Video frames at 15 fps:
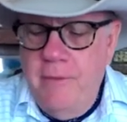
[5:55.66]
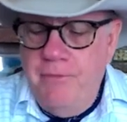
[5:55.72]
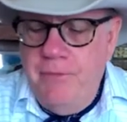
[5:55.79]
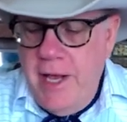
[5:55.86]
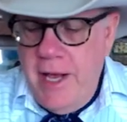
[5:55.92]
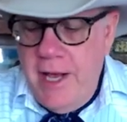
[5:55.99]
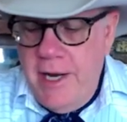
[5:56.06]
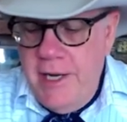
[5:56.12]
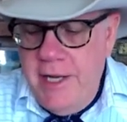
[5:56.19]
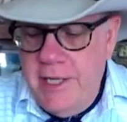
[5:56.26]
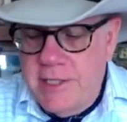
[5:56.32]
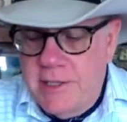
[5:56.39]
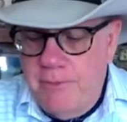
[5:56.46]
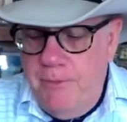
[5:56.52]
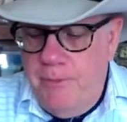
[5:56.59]
and
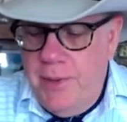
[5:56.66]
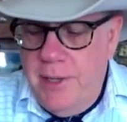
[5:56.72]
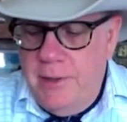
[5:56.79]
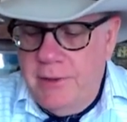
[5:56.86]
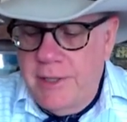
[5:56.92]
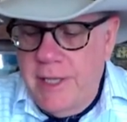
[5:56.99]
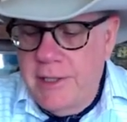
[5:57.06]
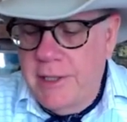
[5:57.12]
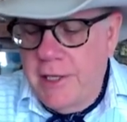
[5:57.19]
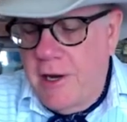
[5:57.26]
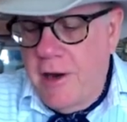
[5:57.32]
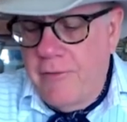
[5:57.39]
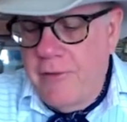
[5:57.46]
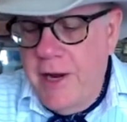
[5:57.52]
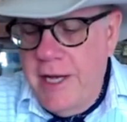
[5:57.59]
it's billed on the
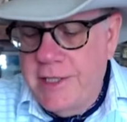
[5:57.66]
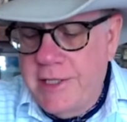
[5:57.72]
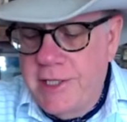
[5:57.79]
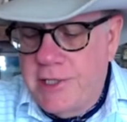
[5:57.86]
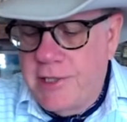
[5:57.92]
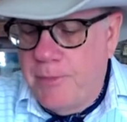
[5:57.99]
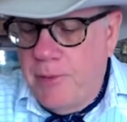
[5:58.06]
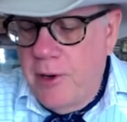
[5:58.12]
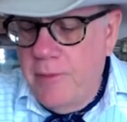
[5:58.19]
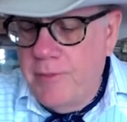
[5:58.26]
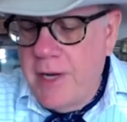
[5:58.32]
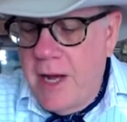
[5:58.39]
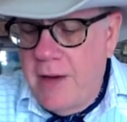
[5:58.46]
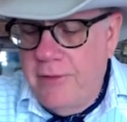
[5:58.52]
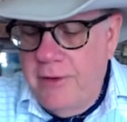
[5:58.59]
cover as a superb
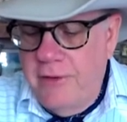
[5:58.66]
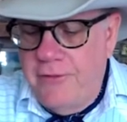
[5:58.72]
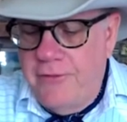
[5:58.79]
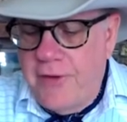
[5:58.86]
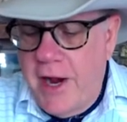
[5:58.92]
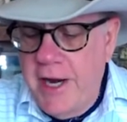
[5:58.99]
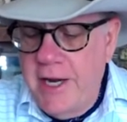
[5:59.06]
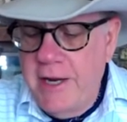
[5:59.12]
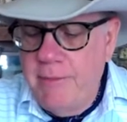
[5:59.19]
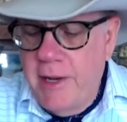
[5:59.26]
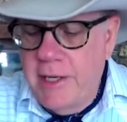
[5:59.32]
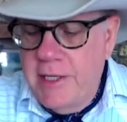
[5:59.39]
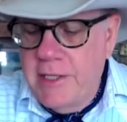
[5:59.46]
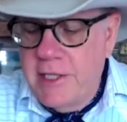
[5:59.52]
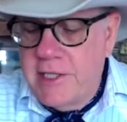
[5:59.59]
novel of fighting
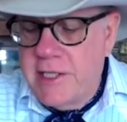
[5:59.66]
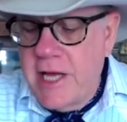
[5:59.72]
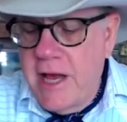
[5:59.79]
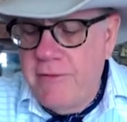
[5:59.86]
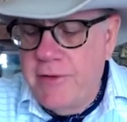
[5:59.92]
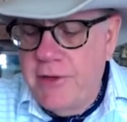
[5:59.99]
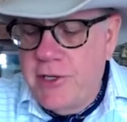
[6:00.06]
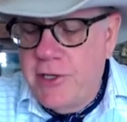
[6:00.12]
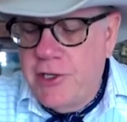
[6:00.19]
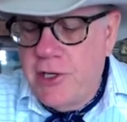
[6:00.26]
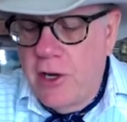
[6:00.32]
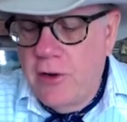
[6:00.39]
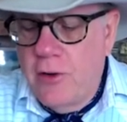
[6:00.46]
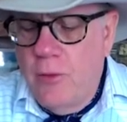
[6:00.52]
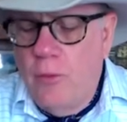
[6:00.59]
men in the savage
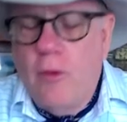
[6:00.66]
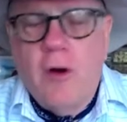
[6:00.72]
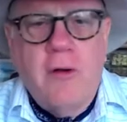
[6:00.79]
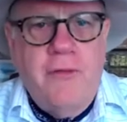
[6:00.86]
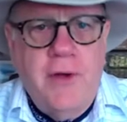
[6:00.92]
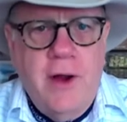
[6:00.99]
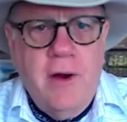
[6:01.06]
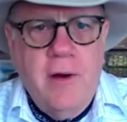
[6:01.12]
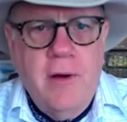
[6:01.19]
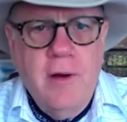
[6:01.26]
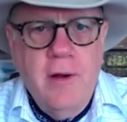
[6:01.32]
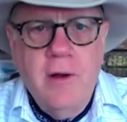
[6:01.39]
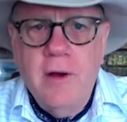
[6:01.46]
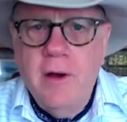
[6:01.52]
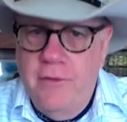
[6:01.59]
jungle warfare
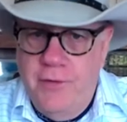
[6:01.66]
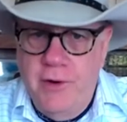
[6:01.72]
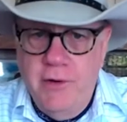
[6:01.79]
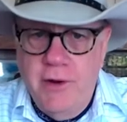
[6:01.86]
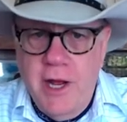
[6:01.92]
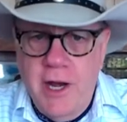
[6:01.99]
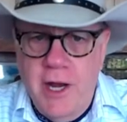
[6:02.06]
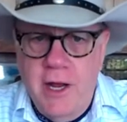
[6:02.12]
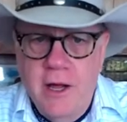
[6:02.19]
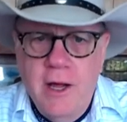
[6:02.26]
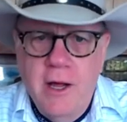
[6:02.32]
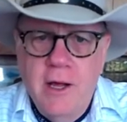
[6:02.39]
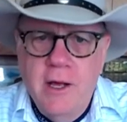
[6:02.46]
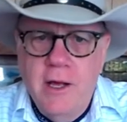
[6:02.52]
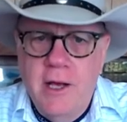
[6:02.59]
of New Guinea.
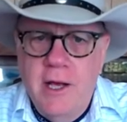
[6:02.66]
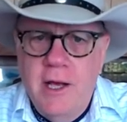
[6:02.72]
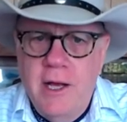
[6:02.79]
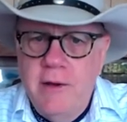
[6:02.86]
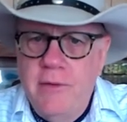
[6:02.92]
And